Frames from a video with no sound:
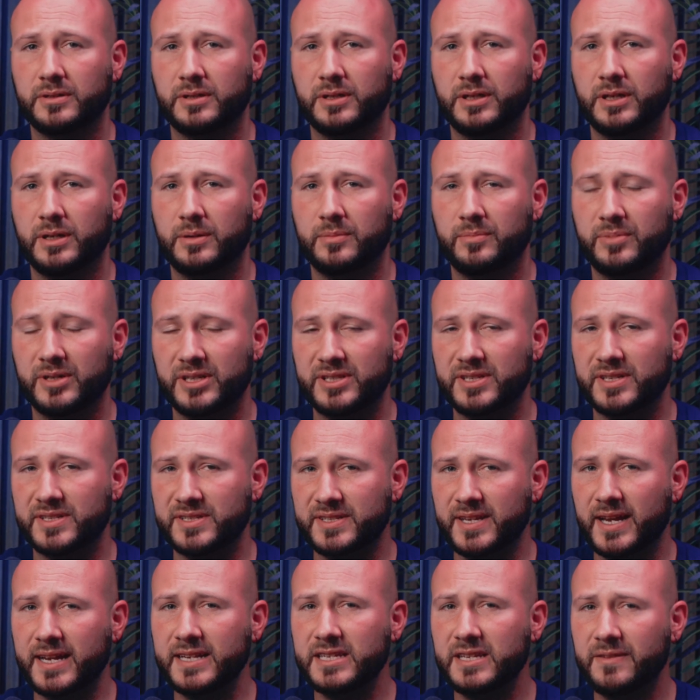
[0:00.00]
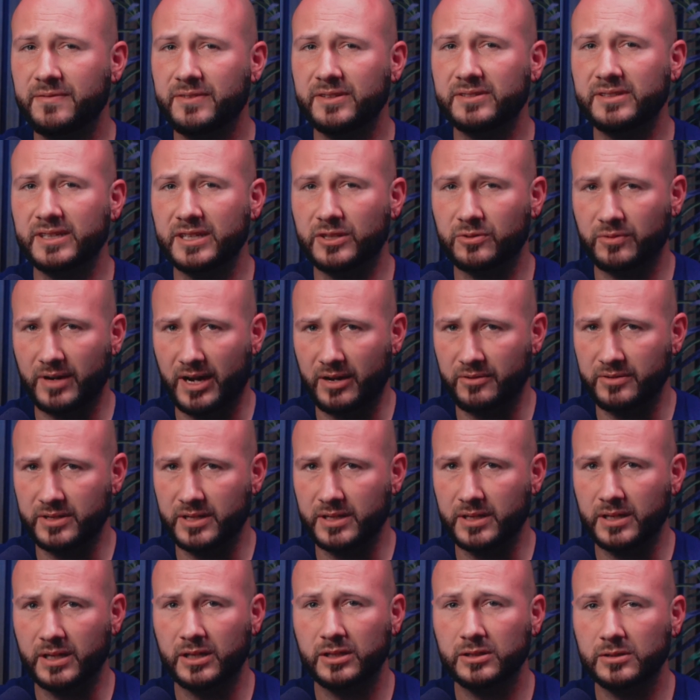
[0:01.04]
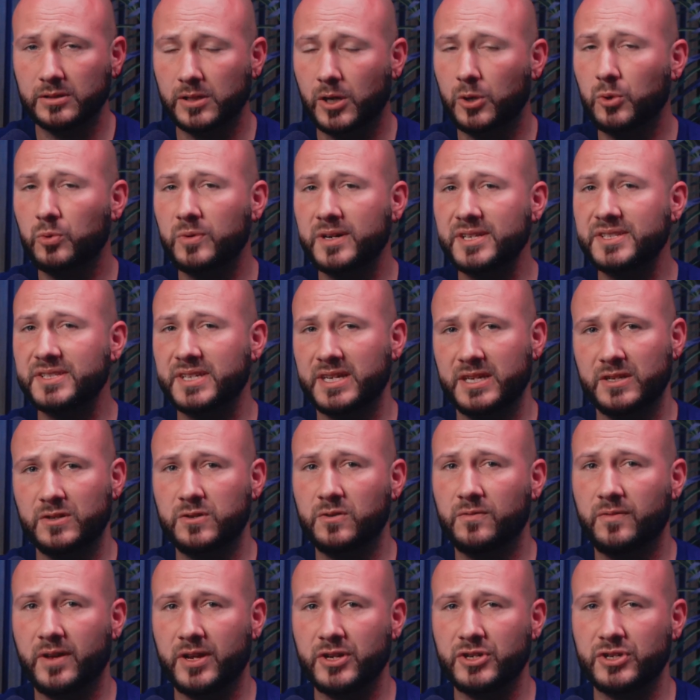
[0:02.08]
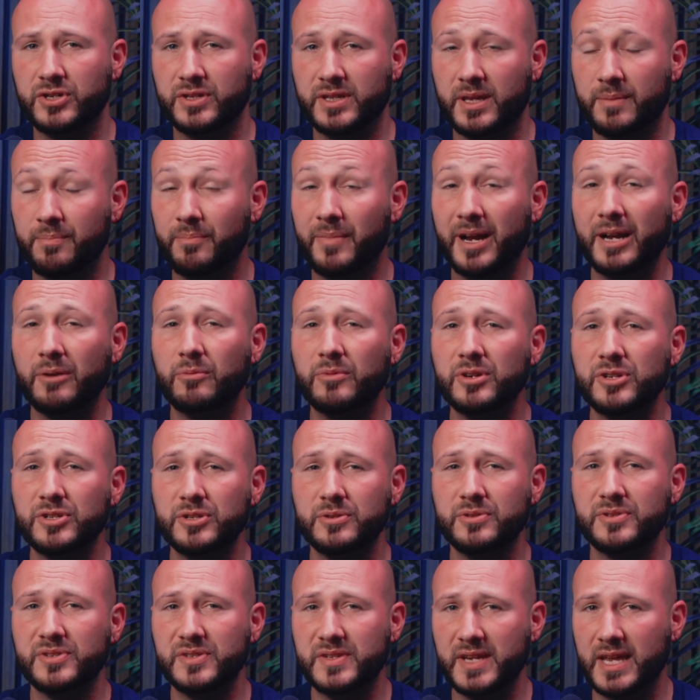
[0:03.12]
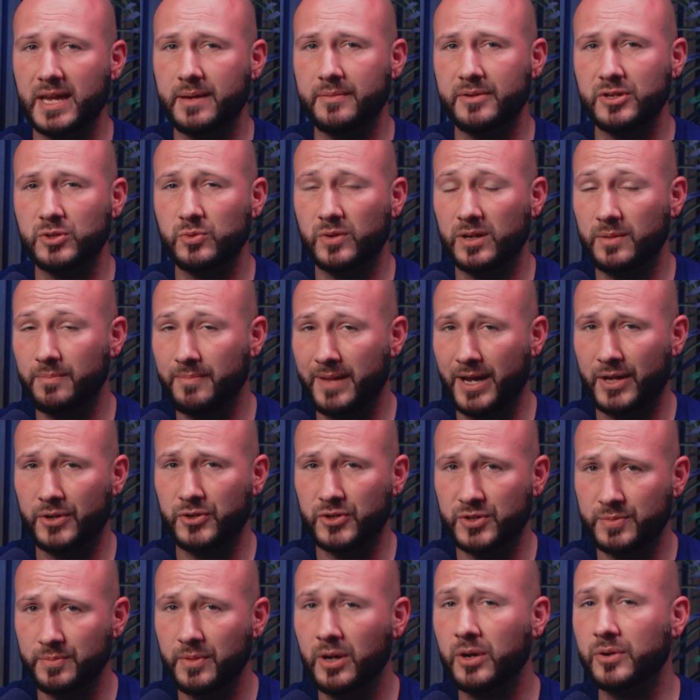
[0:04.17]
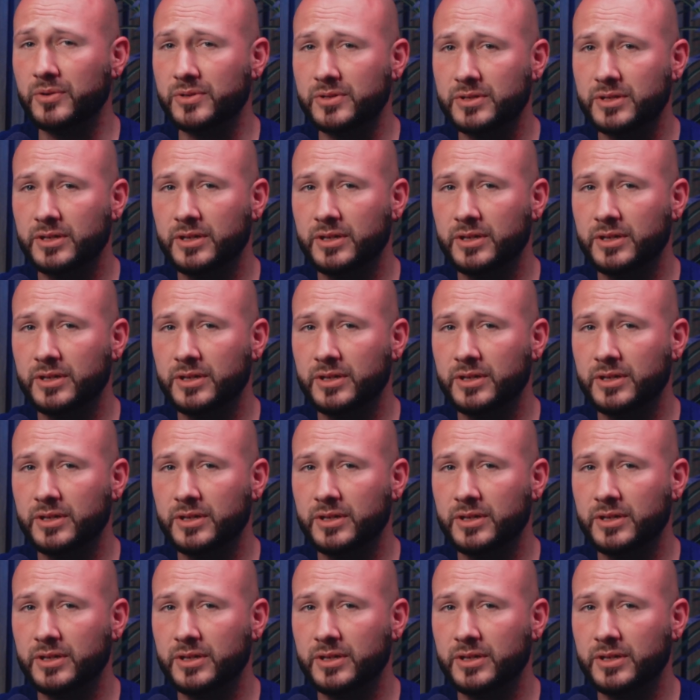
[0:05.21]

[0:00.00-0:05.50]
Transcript: but it's a scientifically grounded, low-risk intervention that might reduce damage when it matters most,